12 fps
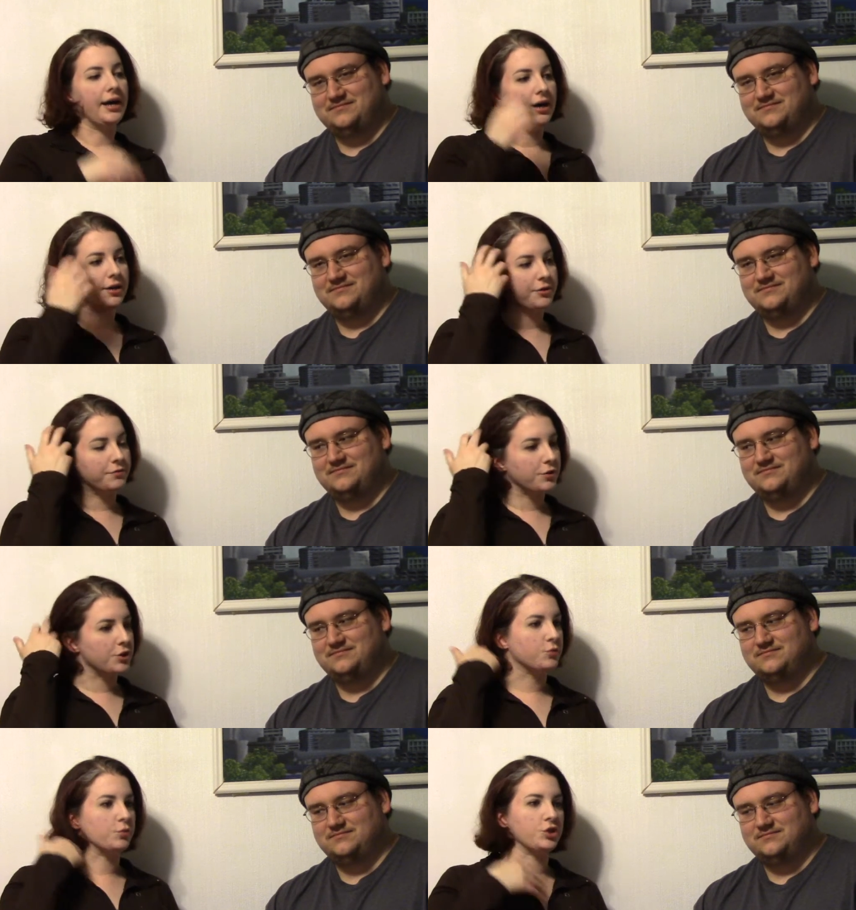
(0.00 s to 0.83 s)
Speaker 1: Uh, the
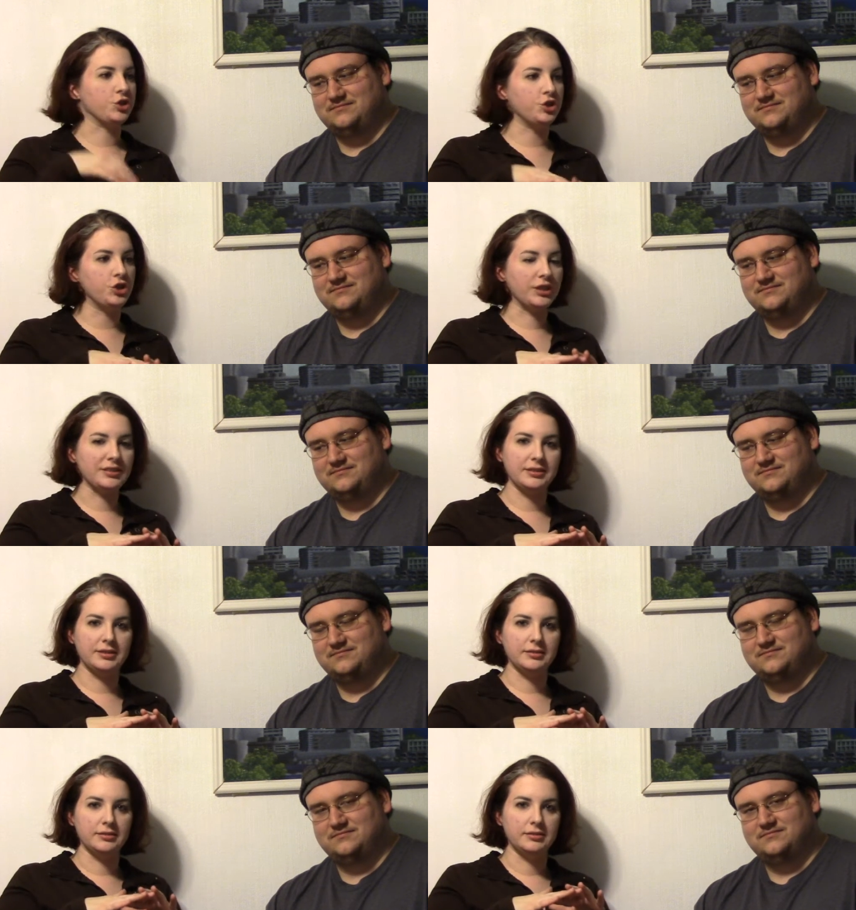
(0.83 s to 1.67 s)
first was
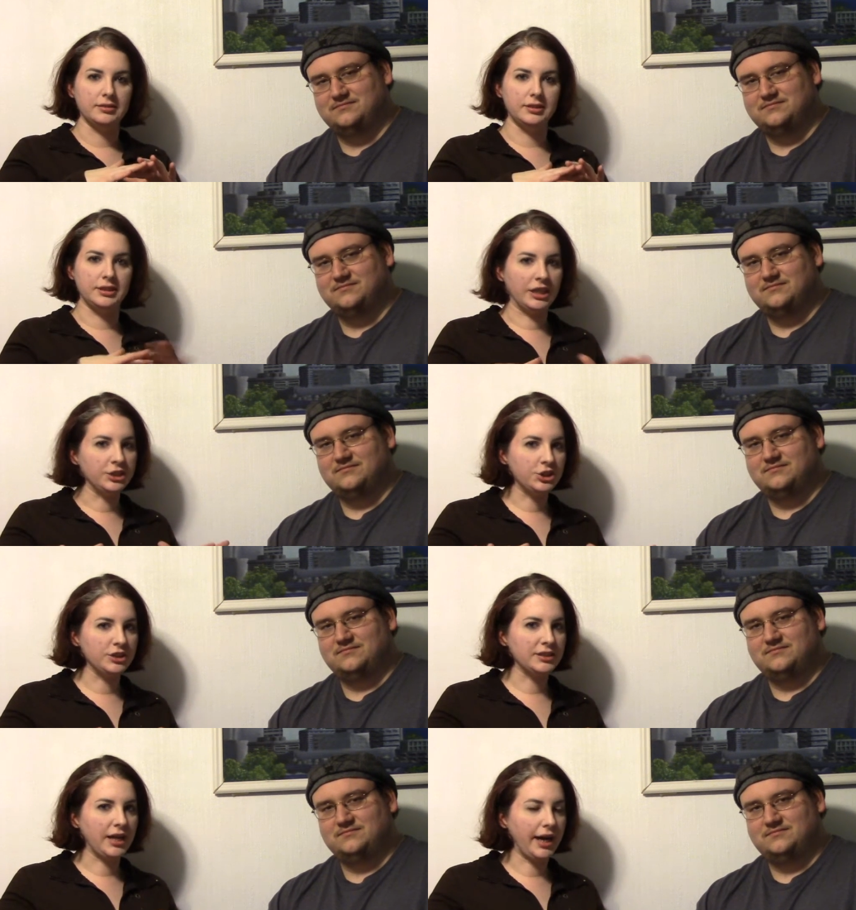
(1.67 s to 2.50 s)
just
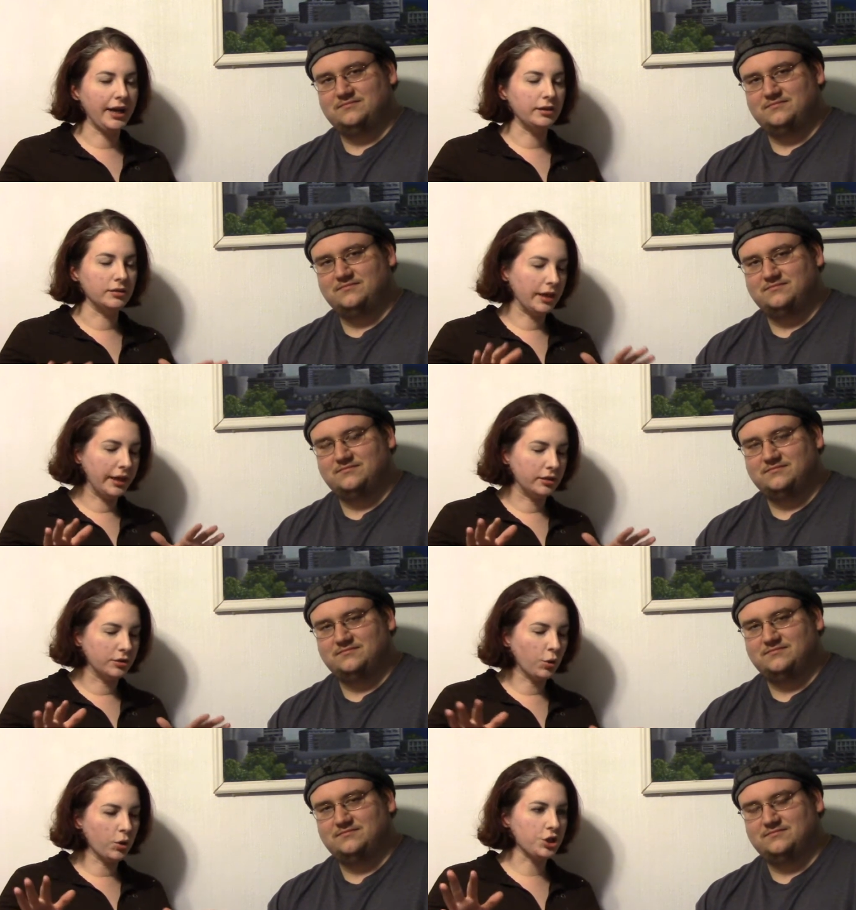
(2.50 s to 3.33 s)
dungeon tile
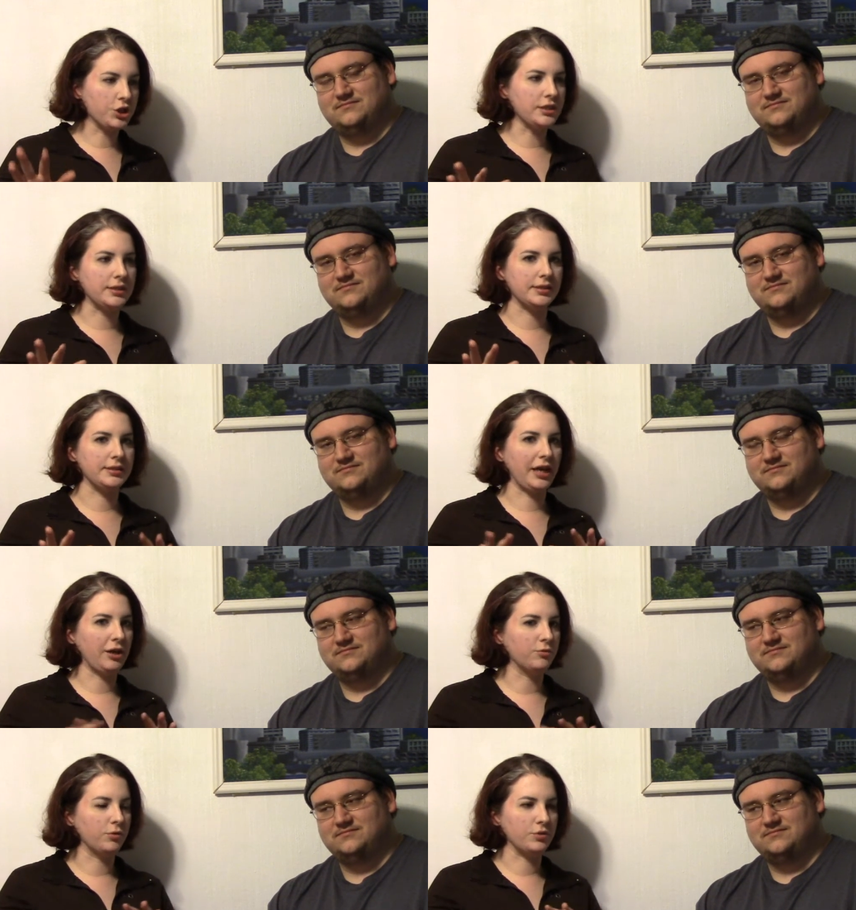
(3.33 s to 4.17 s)
and gorgeous. The
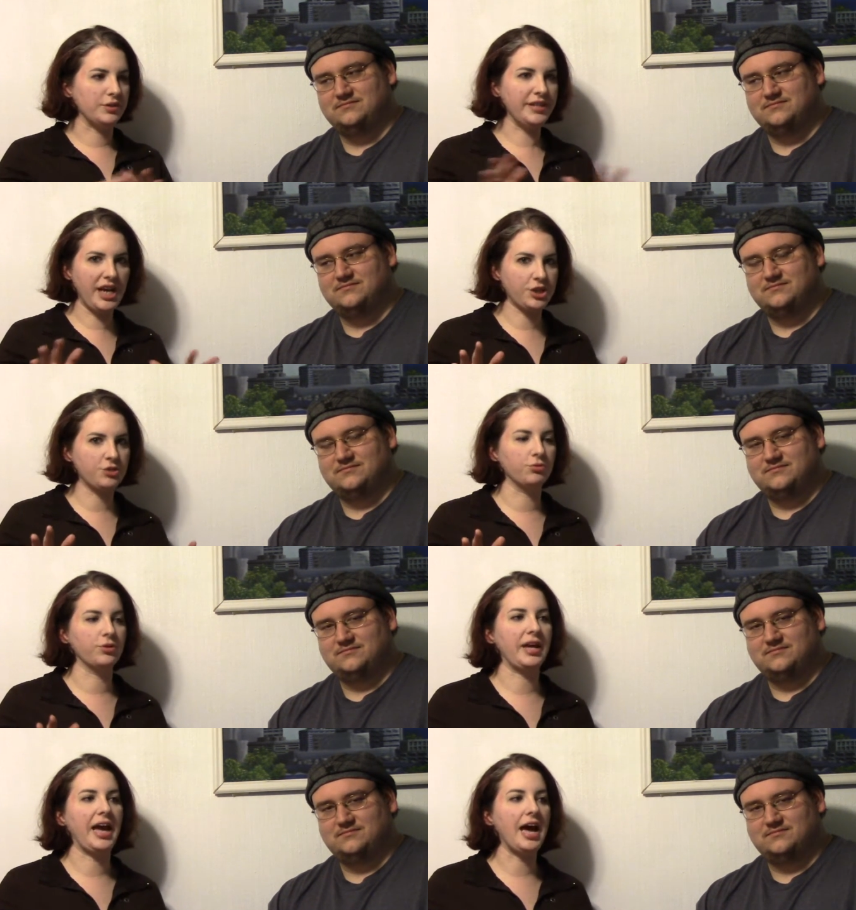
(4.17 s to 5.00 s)
second one was
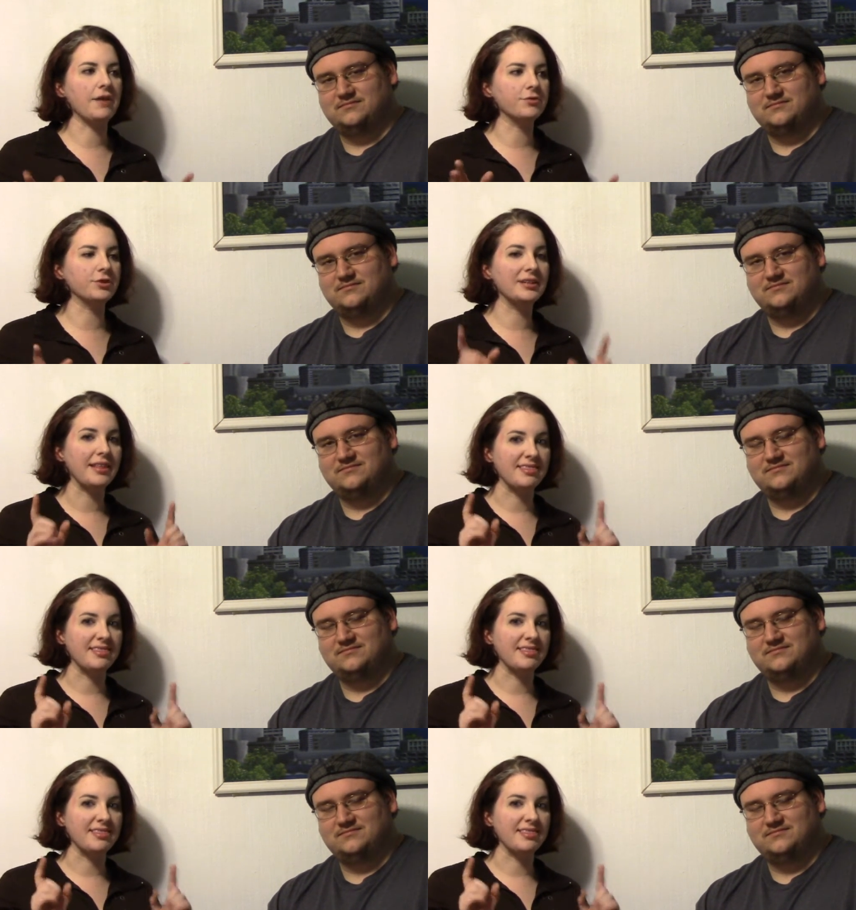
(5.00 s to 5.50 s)
natural cavern.